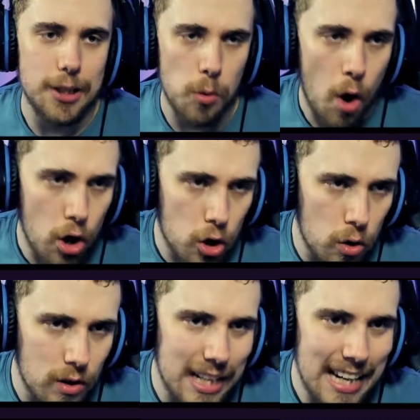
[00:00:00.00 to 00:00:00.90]
who are
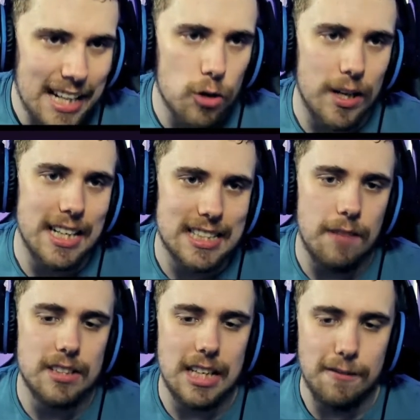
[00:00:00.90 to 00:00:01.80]
currently lingering in
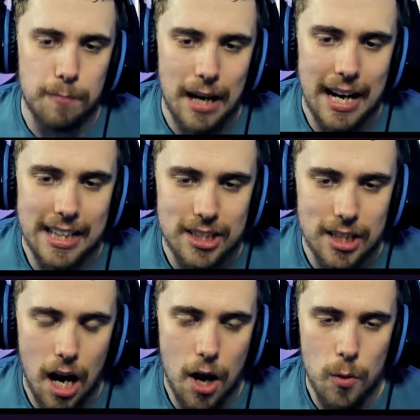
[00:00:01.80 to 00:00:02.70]
17th place.
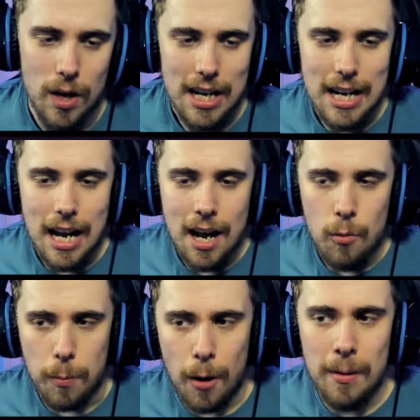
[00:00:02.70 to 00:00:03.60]
So
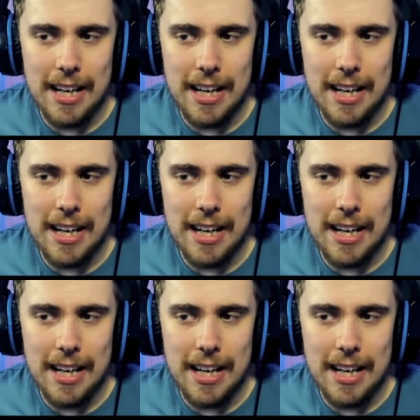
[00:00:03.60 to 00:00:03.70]
we probably